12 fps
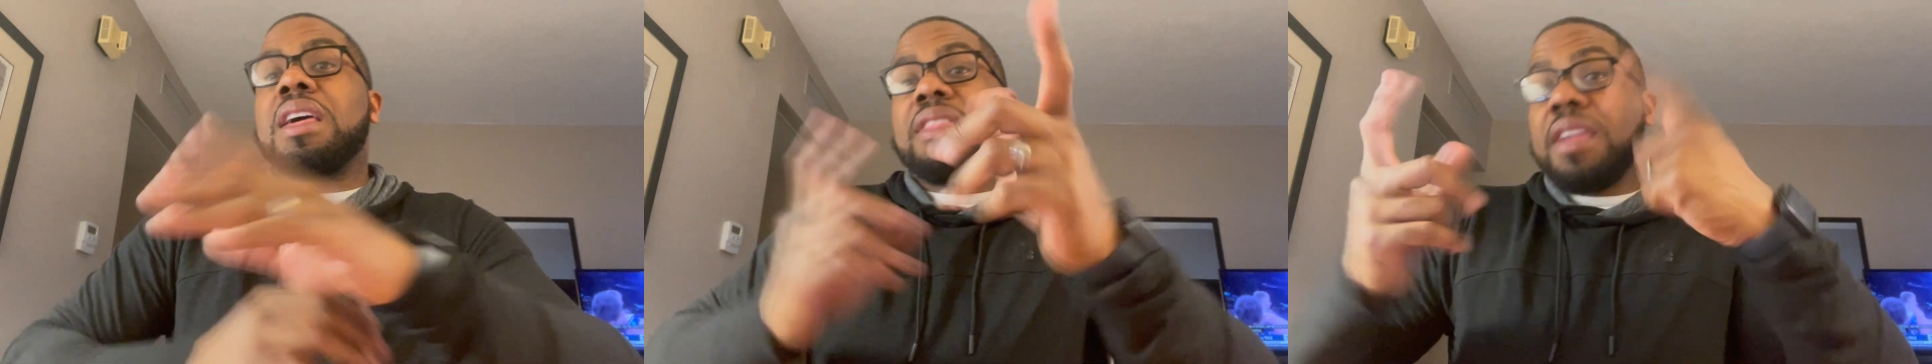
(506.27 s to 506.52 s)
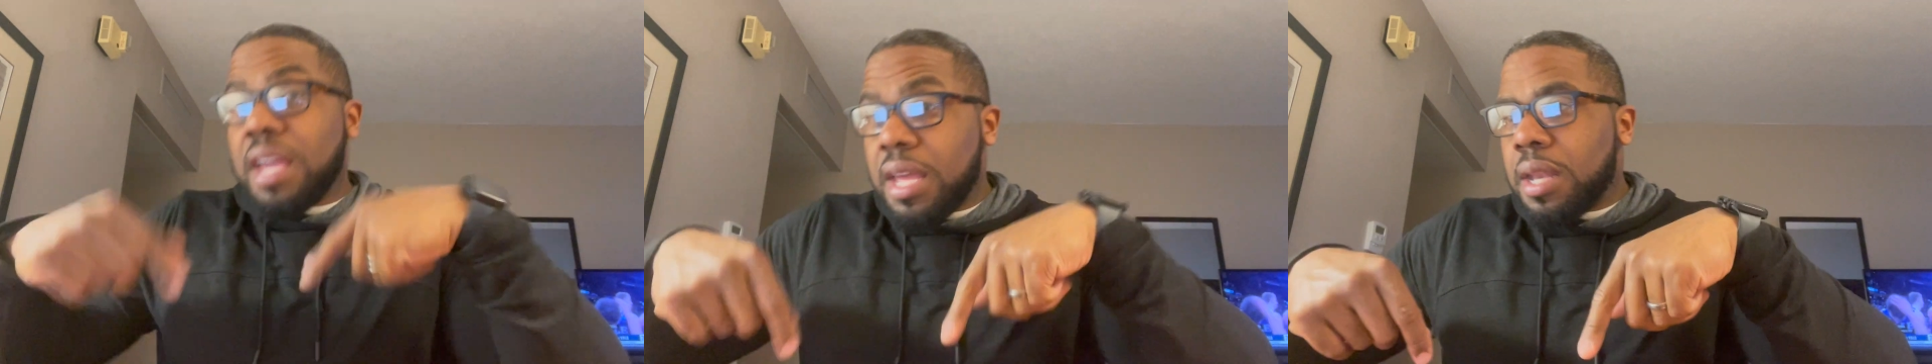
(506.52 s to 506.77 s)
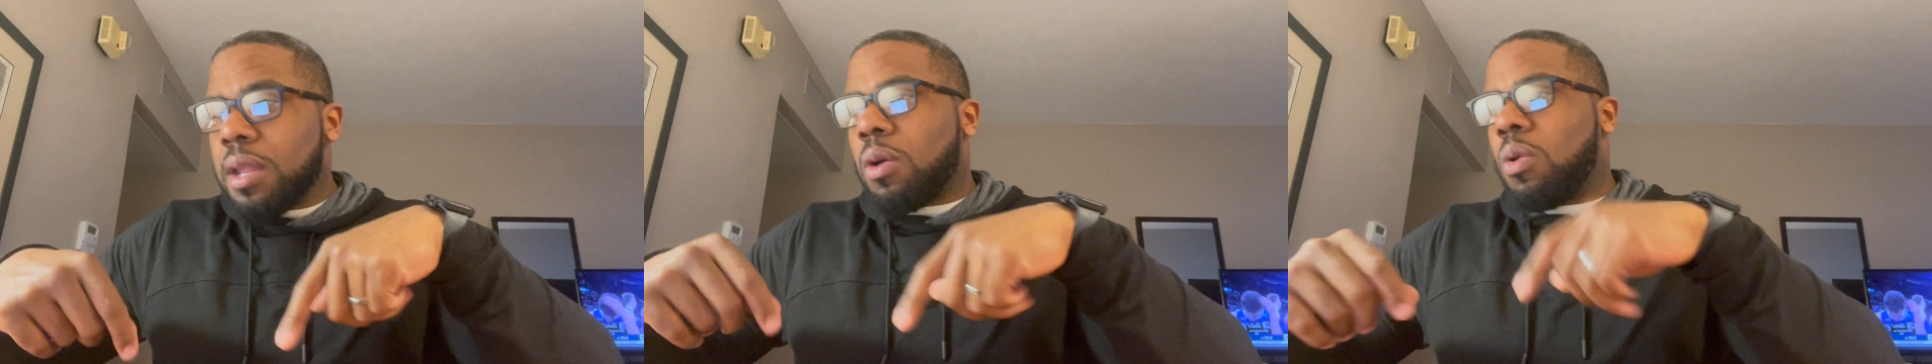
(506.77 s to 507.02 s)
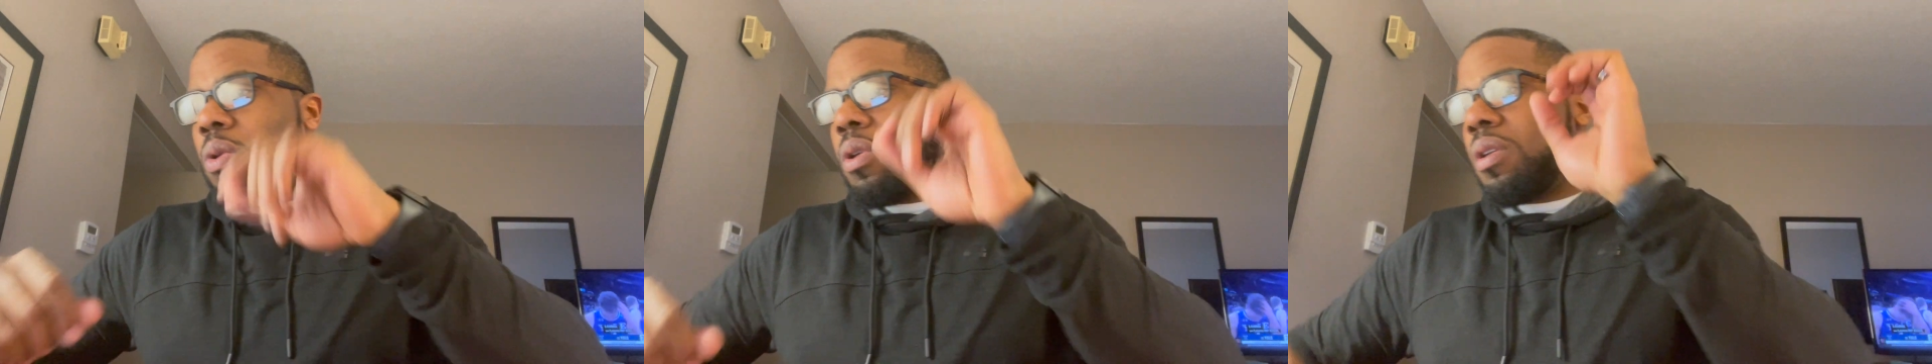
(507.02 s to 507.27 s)
Then
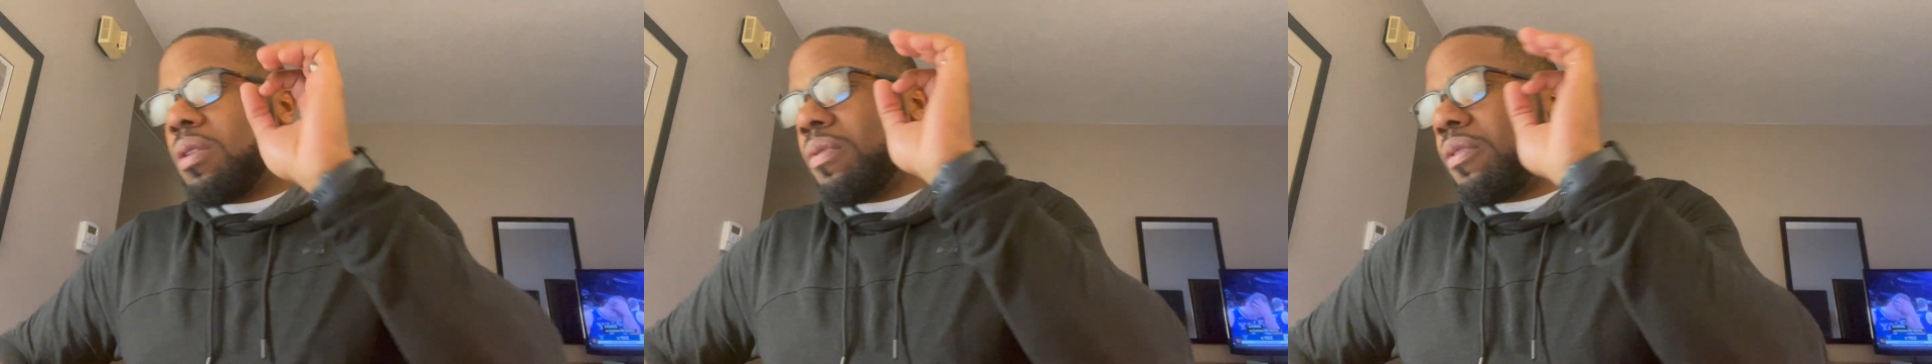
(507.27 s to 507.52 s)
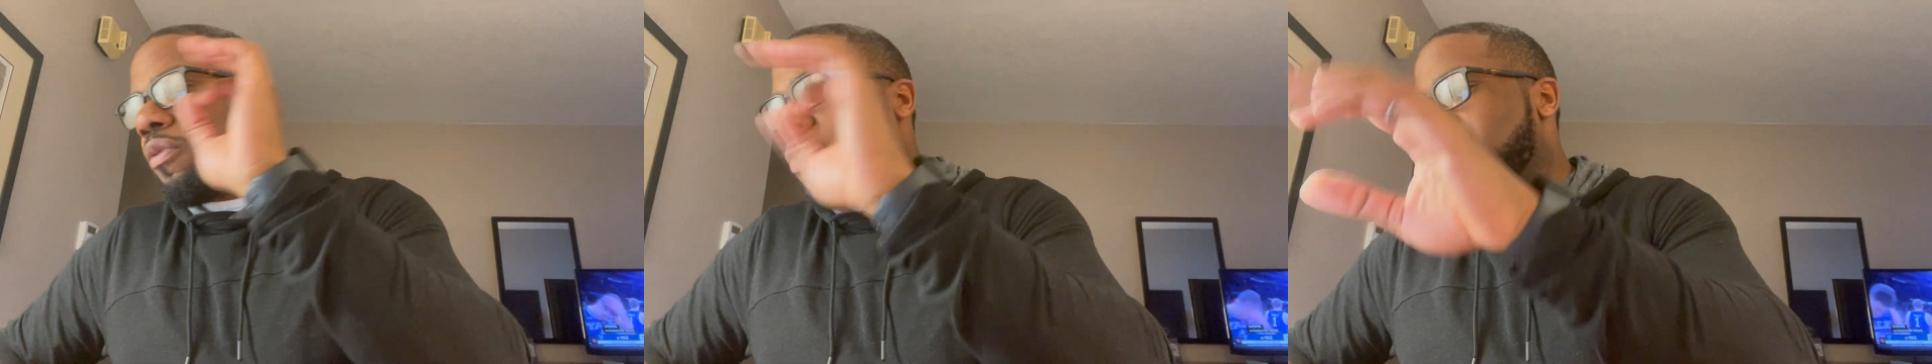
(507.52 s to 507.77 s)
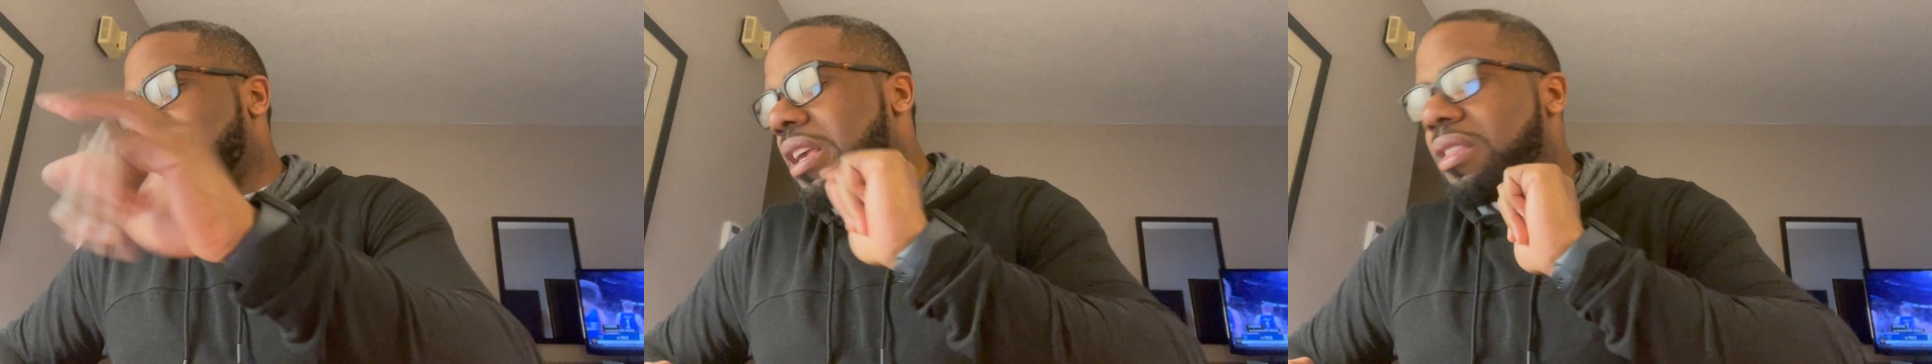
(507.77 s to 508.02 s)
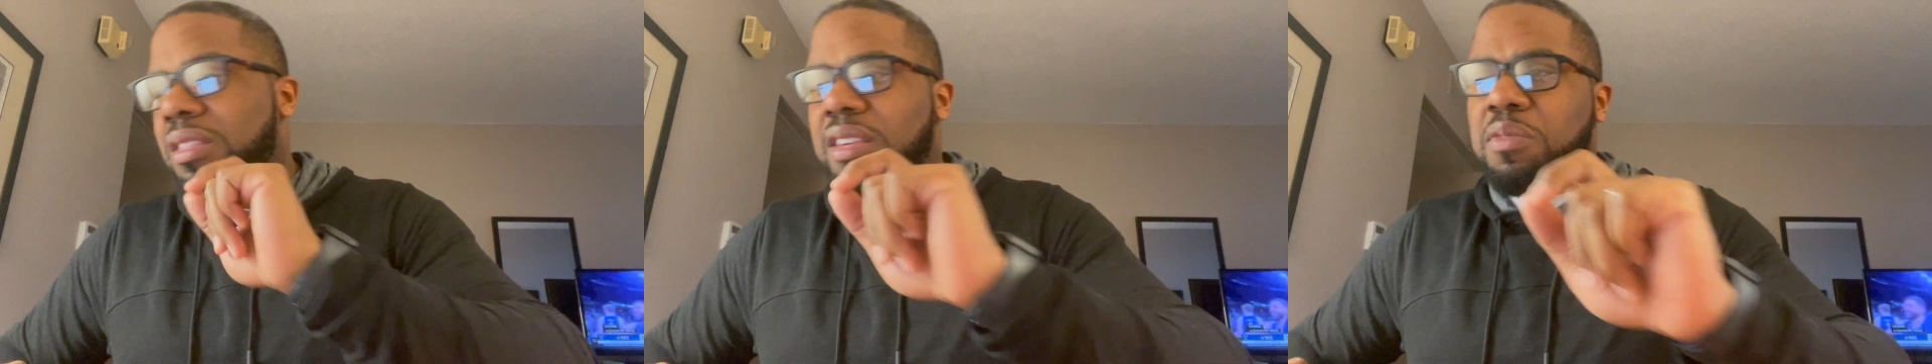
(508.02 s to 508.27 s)
on the
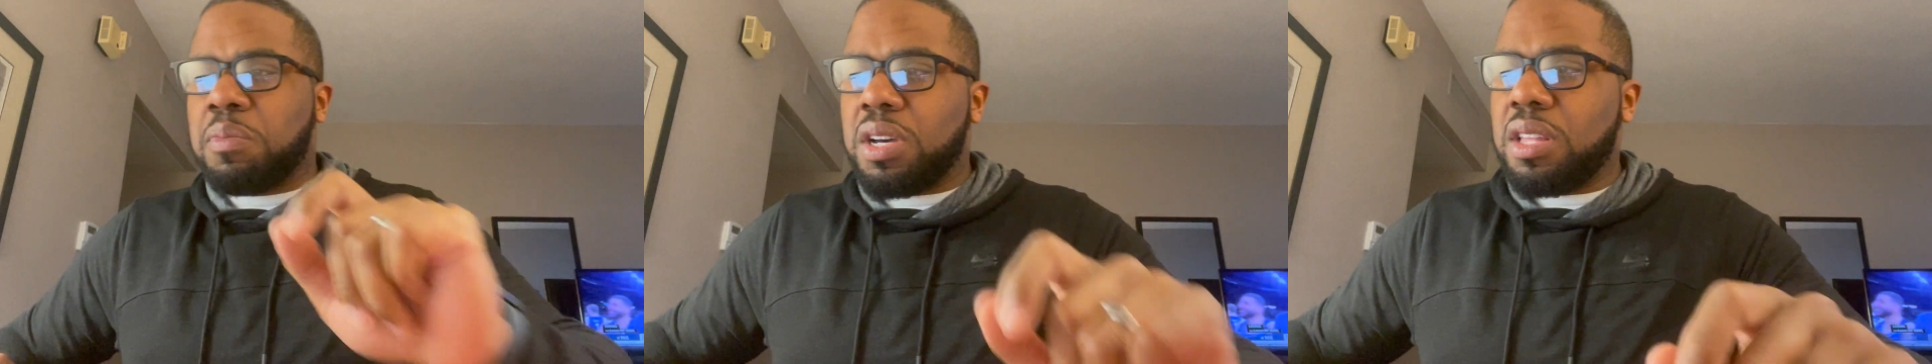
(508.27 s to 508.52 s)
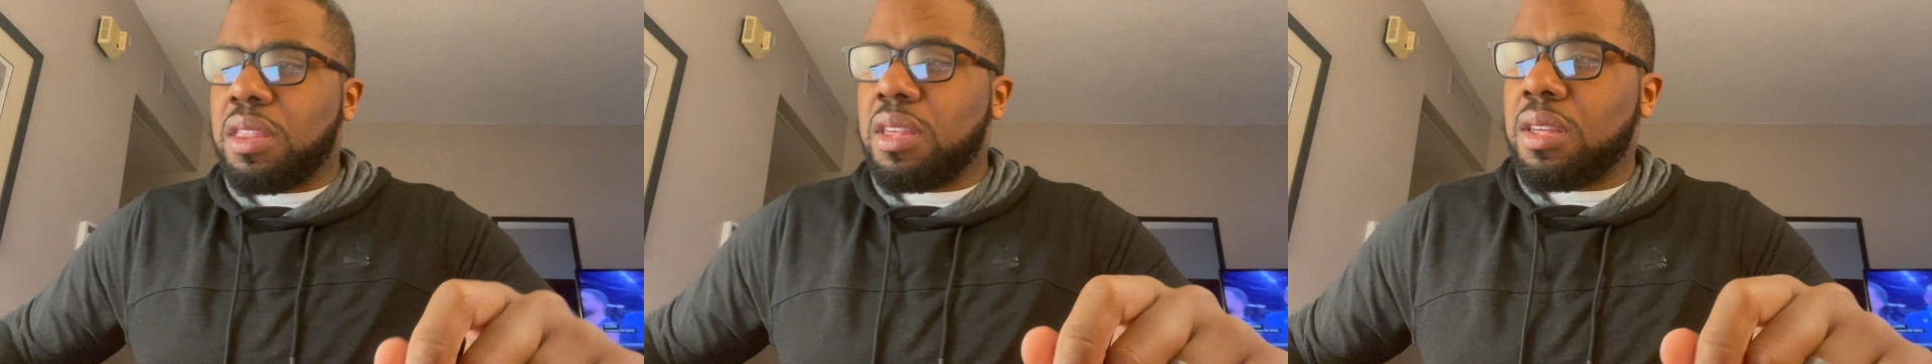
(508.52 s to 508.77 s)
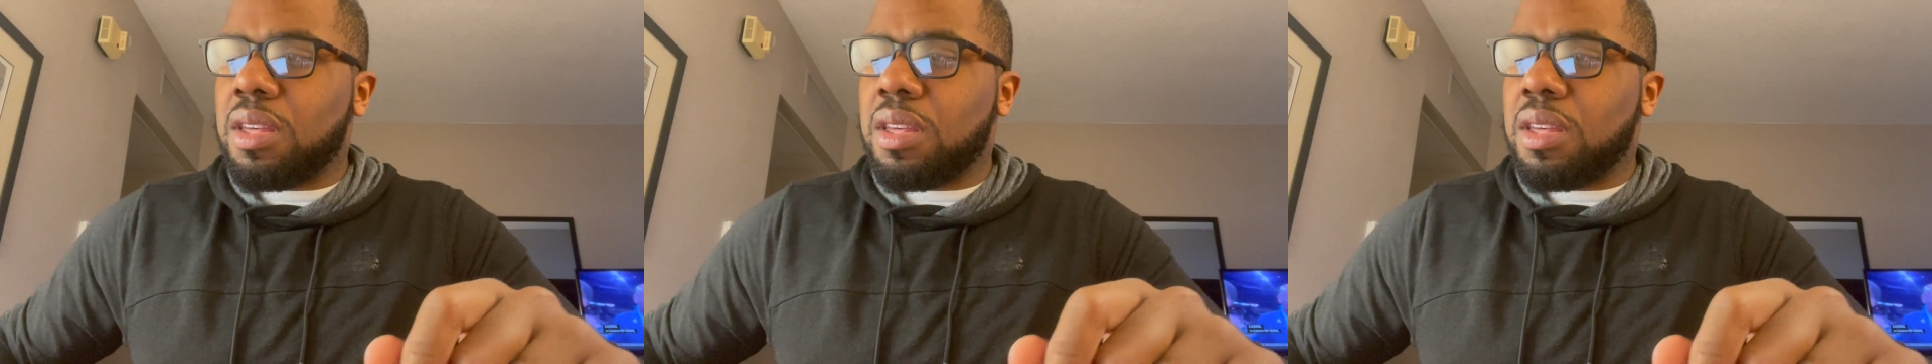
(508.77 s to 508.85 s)
14th of this month,